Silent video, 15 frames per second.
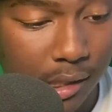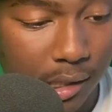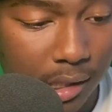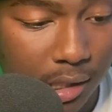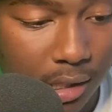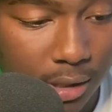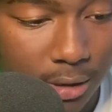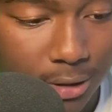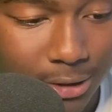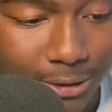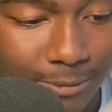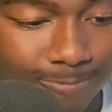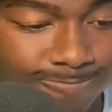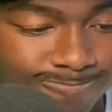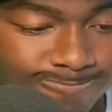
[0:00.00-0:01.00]

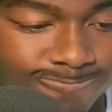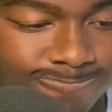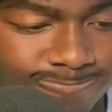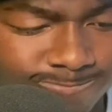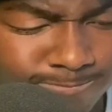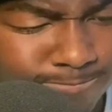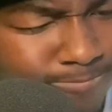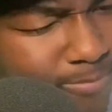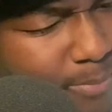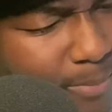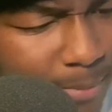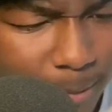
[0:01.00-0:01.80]
The